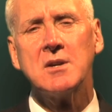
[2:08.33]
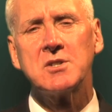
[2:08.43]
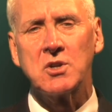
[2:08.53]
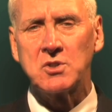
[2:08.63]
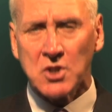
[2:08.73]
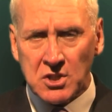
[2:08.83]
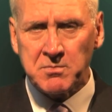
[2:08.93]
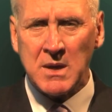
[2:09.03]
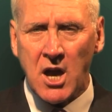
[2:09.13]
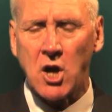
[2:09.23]
So
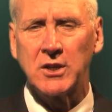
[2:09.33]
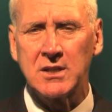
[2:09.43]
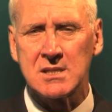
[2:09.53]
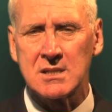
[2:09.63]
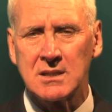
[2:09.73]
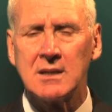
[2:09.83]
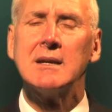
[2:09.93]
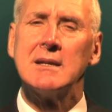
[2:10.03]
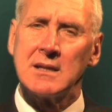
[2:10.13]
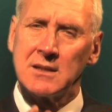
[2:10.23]
just be honest,
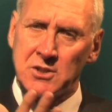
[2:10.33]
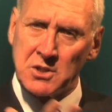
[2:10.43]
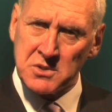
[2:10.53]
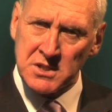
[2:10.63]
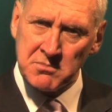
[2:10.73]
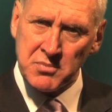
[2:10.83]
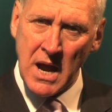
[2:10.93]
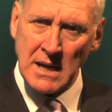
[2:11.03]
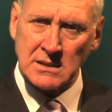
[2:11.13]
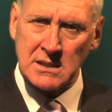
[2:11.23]
do some
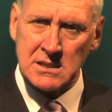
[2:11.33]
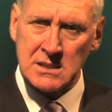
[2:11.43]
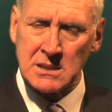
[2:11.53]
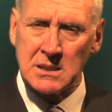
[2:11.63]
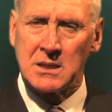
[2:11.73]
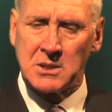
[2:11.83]
practice,